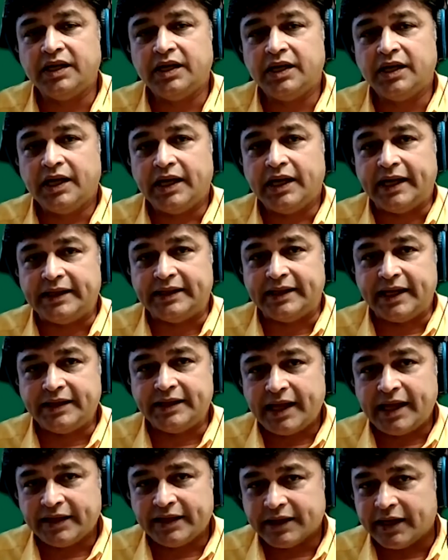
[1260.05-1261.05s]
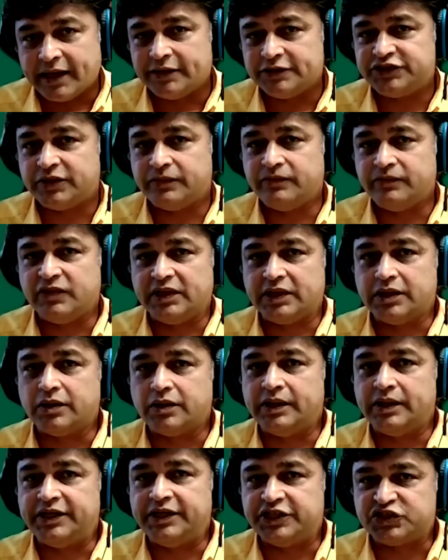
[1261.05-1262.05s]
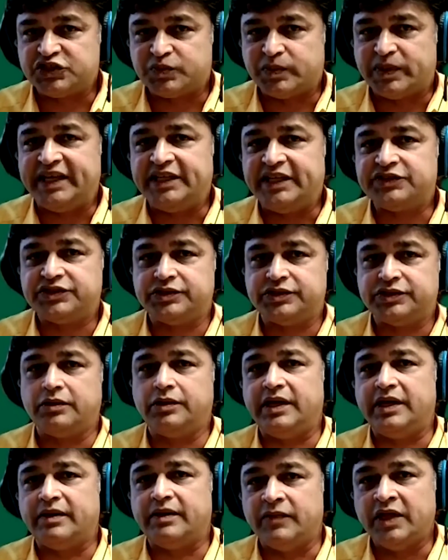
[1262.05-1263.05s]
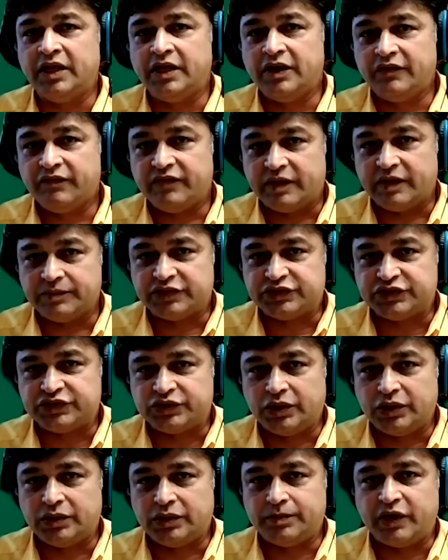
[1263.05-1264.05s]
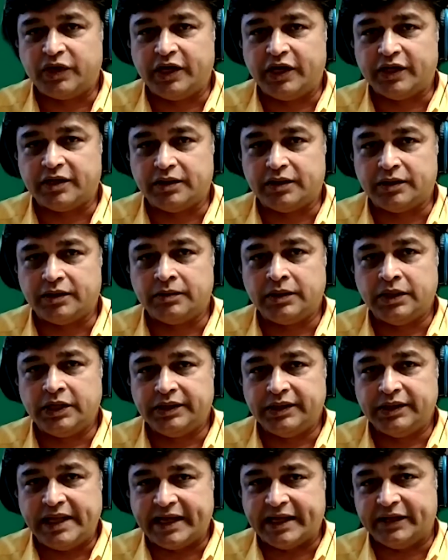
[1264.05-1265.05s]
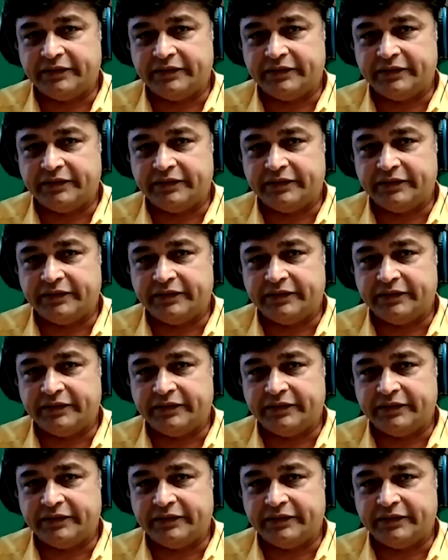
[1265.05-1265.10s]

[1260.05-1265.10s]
And then that calcium will go and displace sodium from the soil particle negative